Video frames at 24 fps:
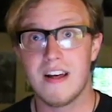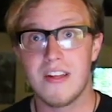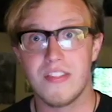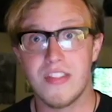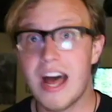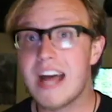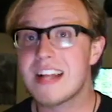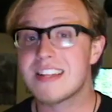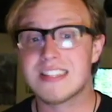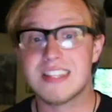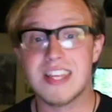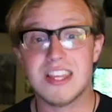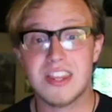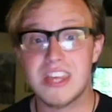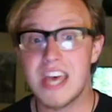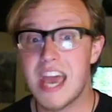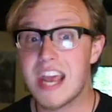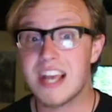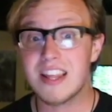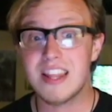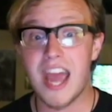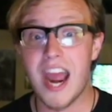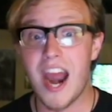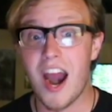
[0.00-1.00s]
That's the
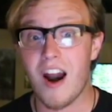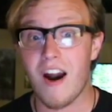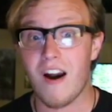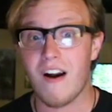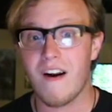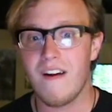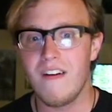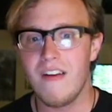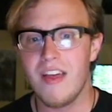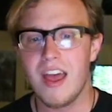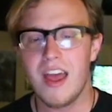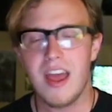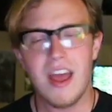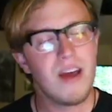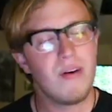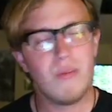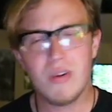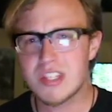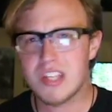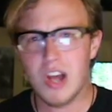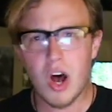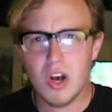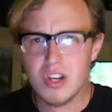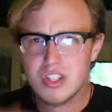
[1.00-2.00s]
thing there.
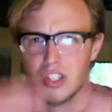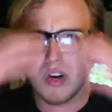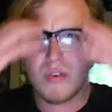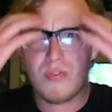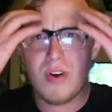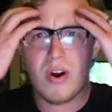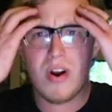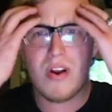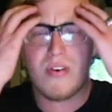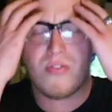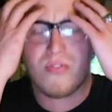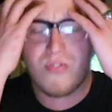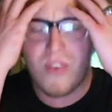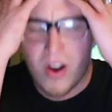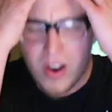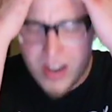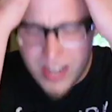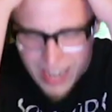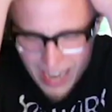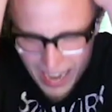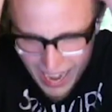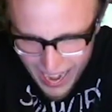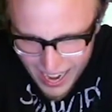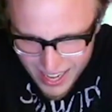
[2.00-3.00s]
What's also very
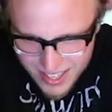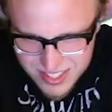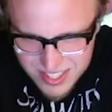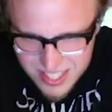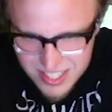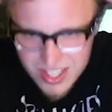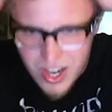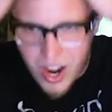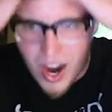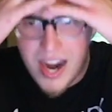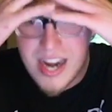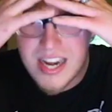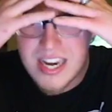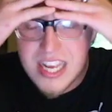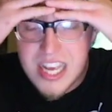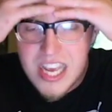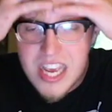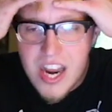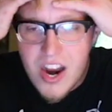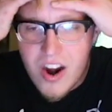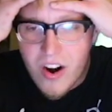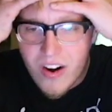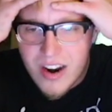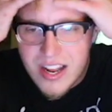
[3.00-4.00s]
fucking asinine
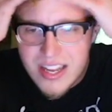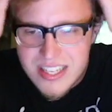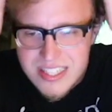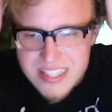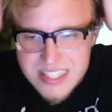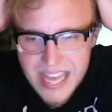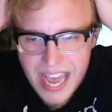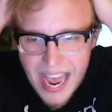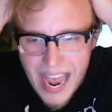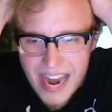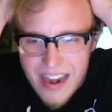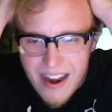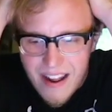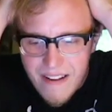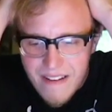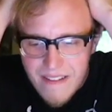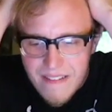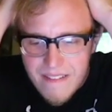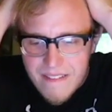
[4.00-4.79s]
here is that,